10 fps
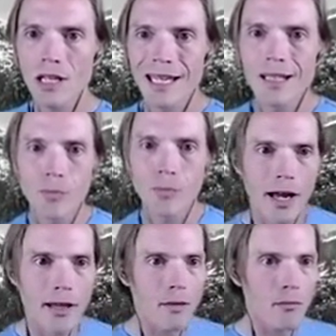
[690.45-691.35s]
and
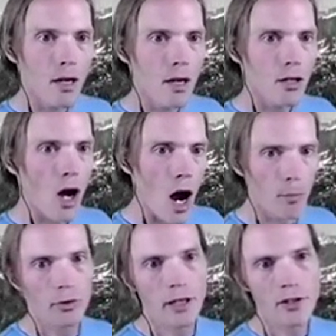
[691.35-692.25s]
applying them to
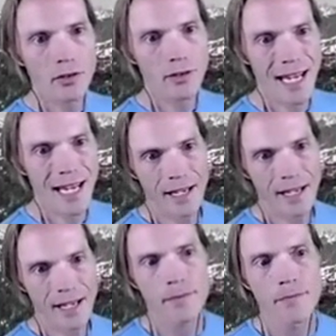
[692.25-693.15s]
operational
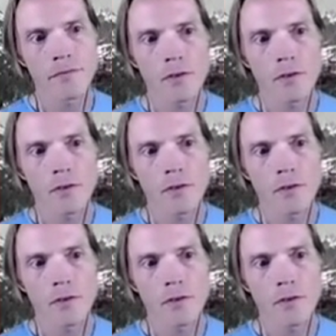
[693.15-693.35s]
tasks.